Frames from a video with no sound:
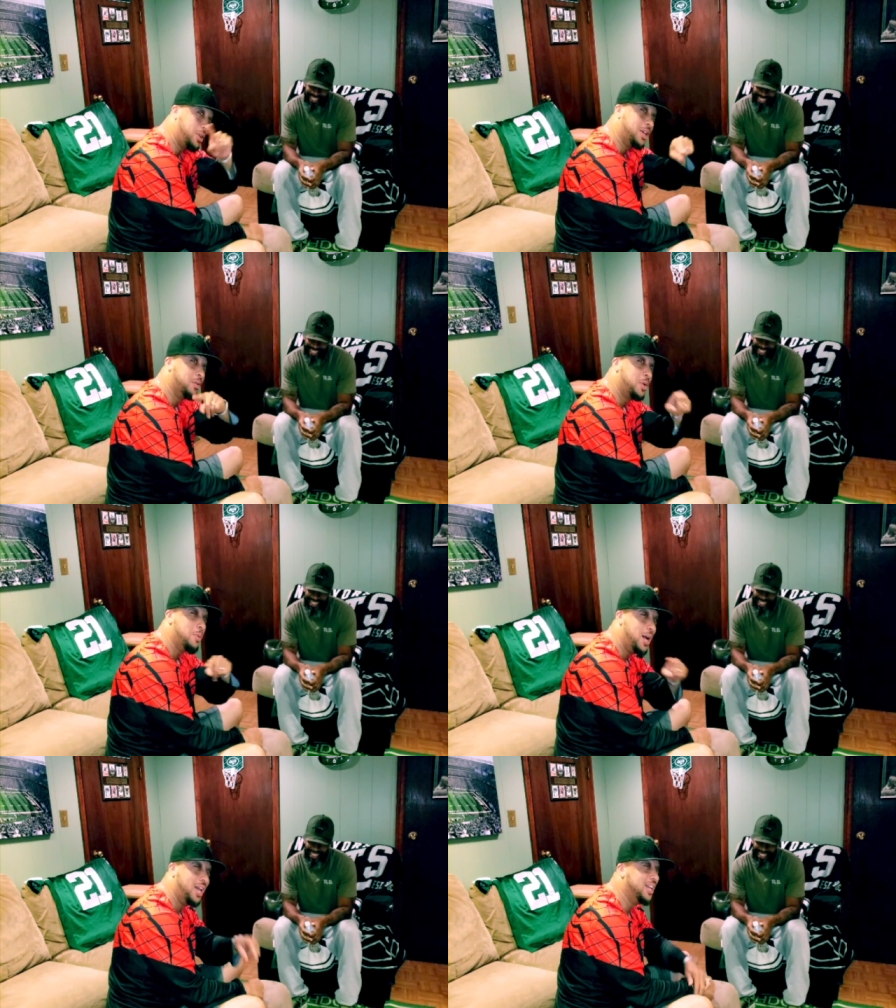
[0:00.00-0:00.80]
We're going to
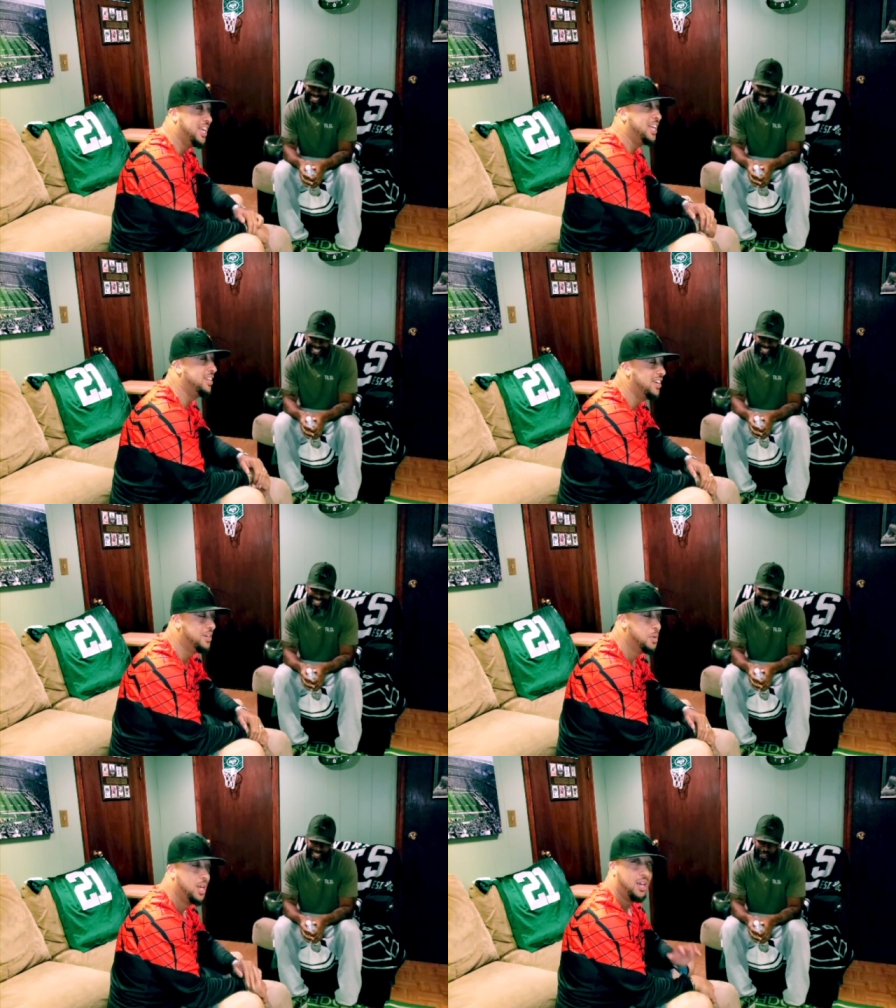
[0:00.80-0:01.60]
rewind, and
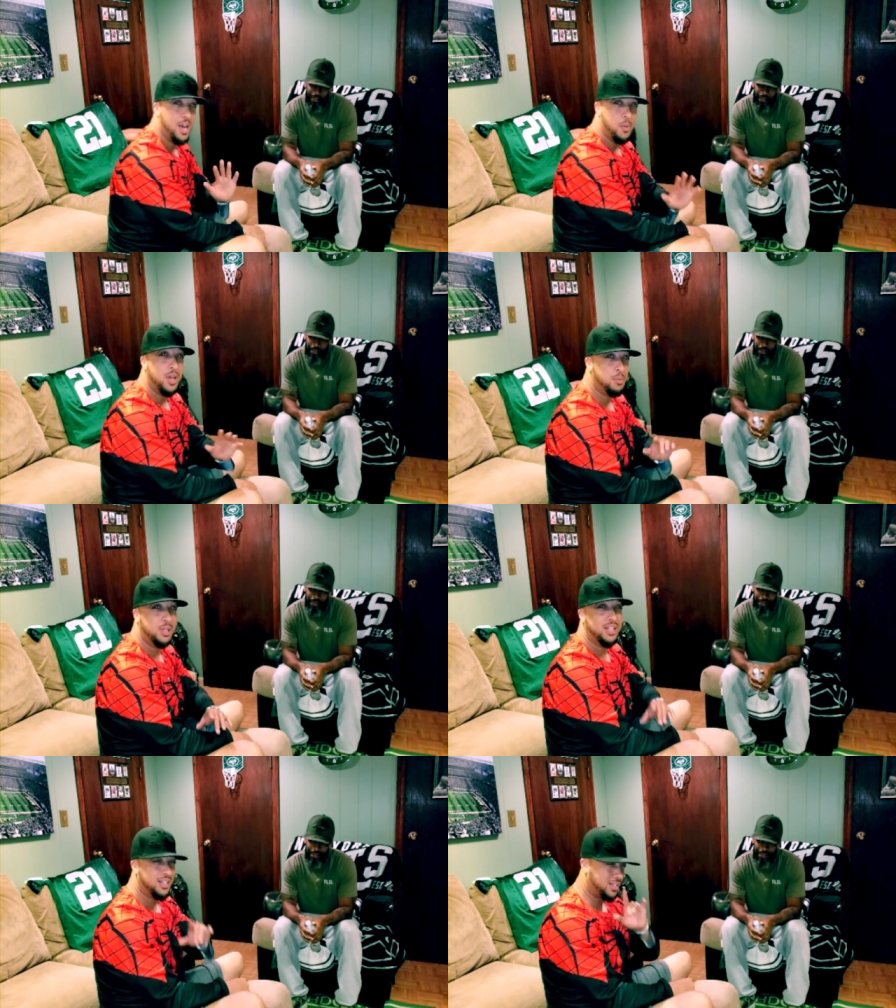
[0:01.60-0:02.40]
I want him
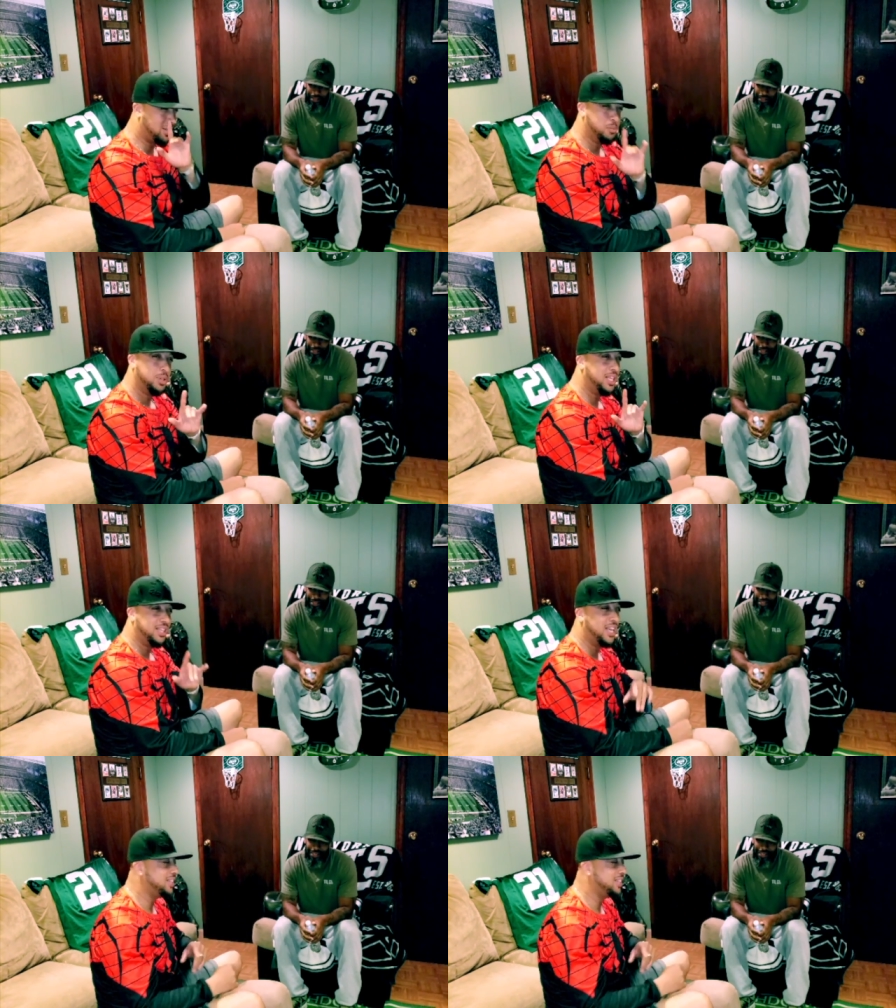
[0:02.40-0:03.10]
to look completely